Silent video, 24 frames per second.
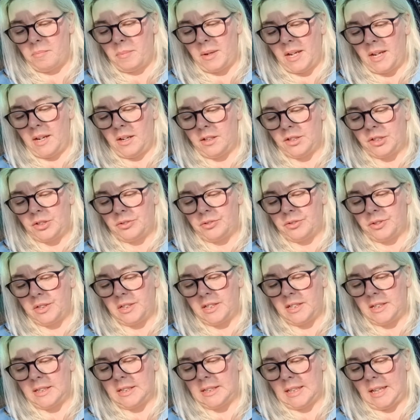being drawn
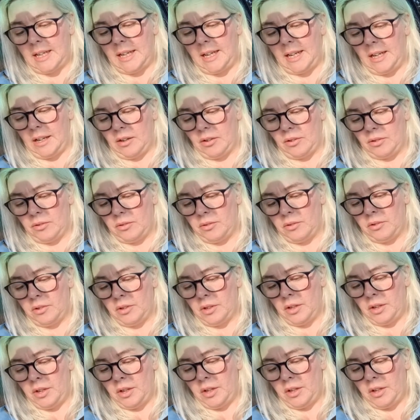to this eagle
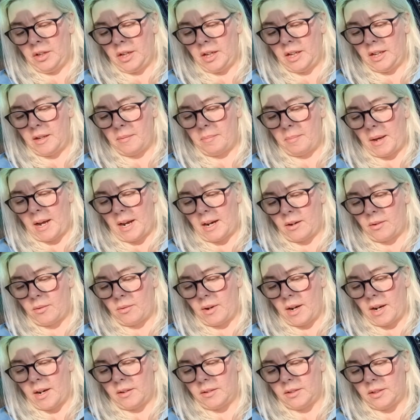in the
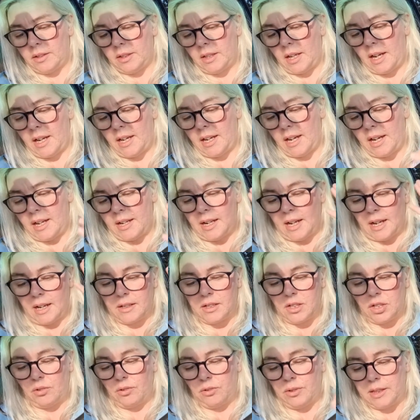background. Again, that
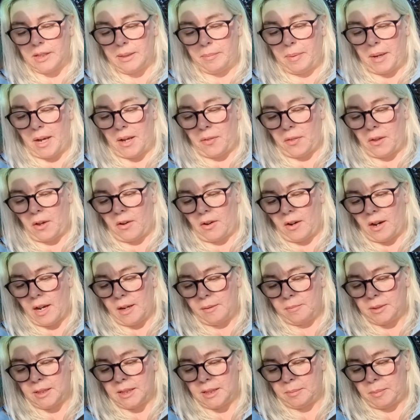talks about the
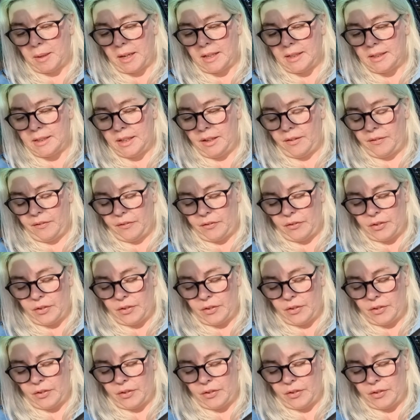higher perspective.